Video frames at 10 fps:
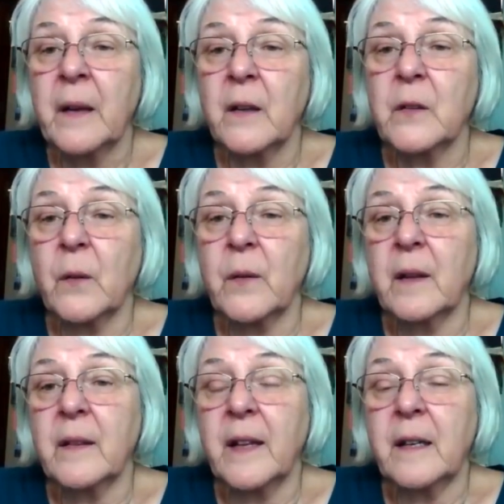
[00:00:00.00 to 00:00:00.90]
so
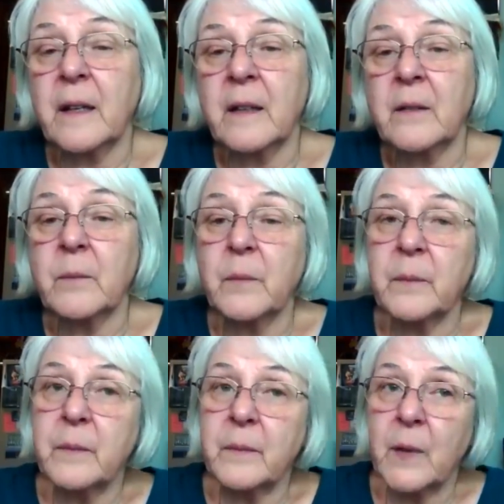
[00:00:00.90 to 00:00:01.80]
that they can
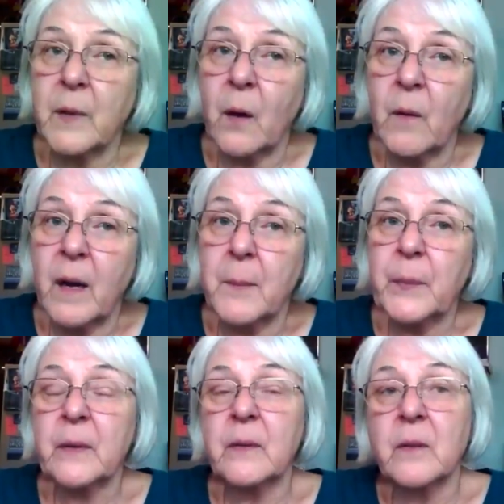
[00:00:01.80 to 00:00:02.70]
go up,
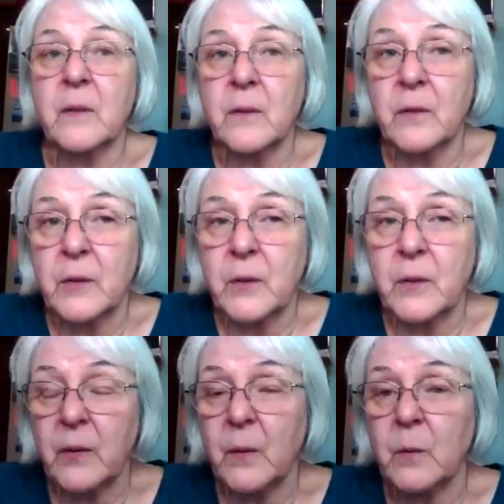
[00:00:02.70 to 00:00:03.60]
do
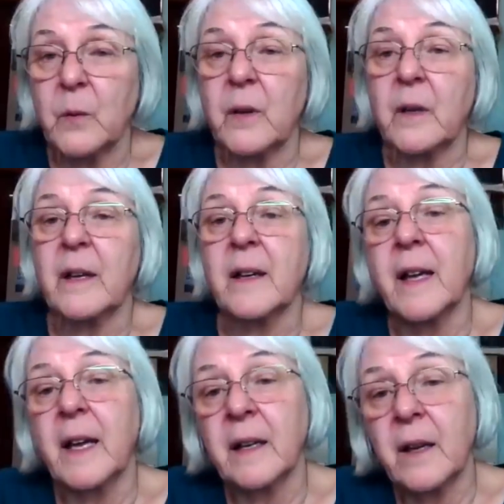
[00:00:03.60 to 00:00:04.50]
the work, and